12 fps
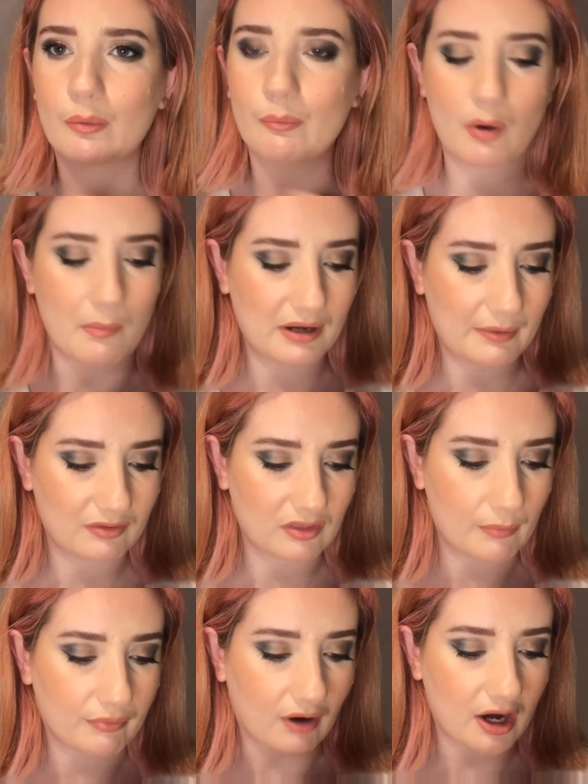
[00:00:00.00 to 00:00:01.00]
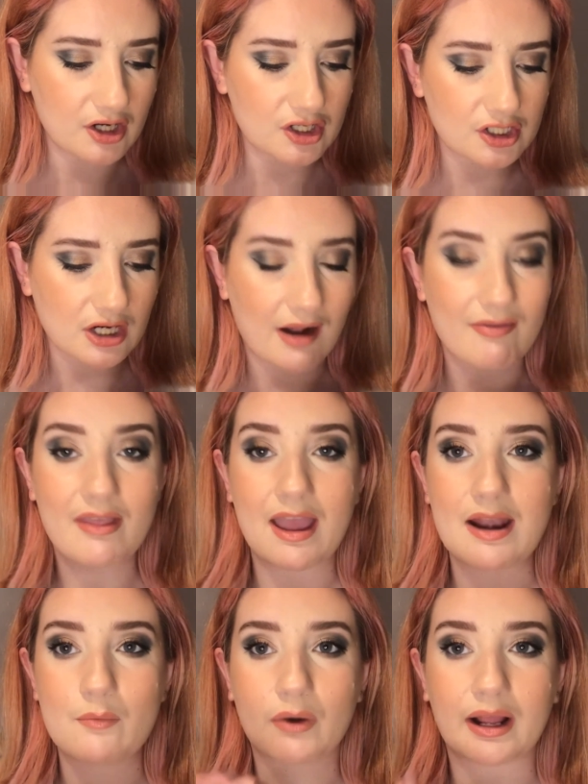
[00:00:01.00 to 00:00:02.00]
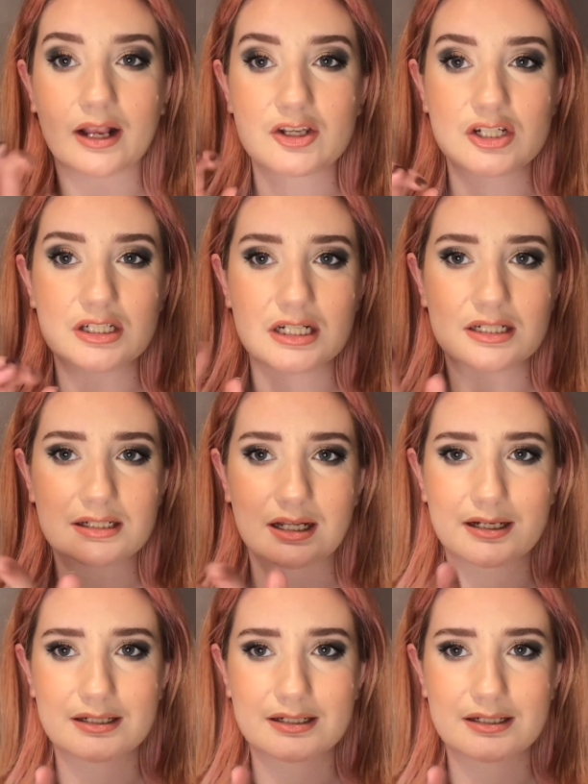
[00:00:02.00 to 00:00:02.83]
wobbly with the brush, and then when I actually did like